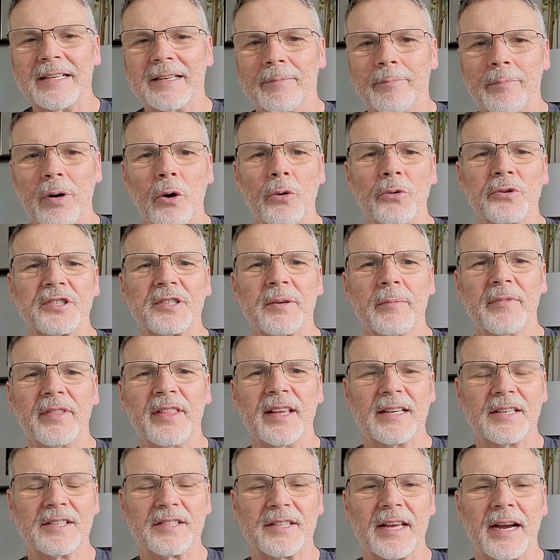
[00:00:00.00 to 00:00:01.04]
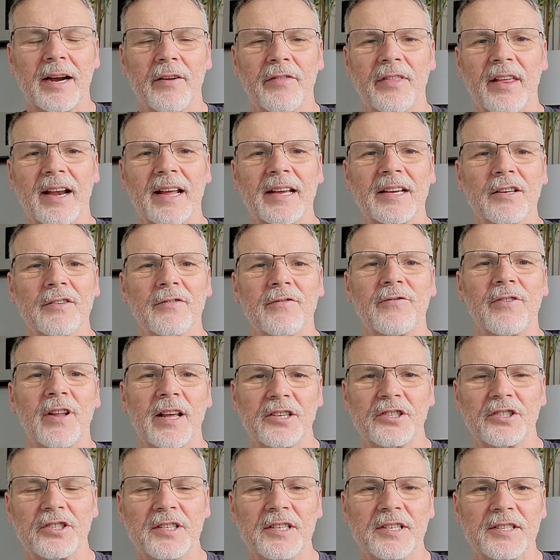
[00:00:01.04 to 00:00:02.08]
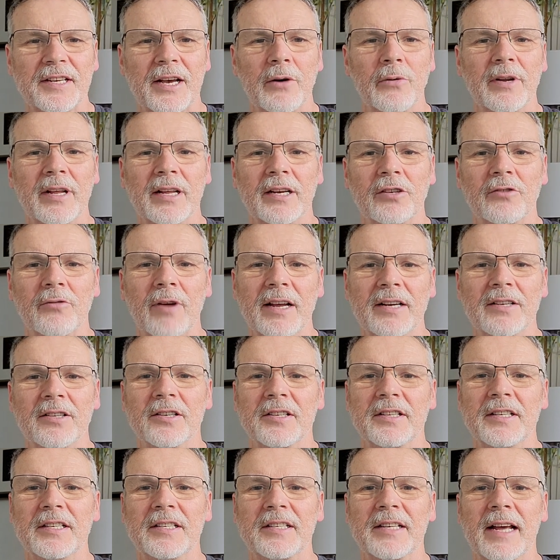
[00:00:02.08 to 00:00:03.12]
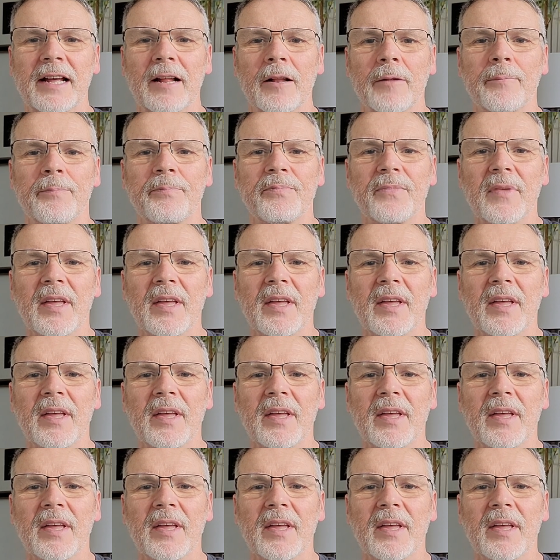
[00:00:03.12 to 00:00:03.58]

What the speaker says: and post some things there that I can flesh these out in greater detail.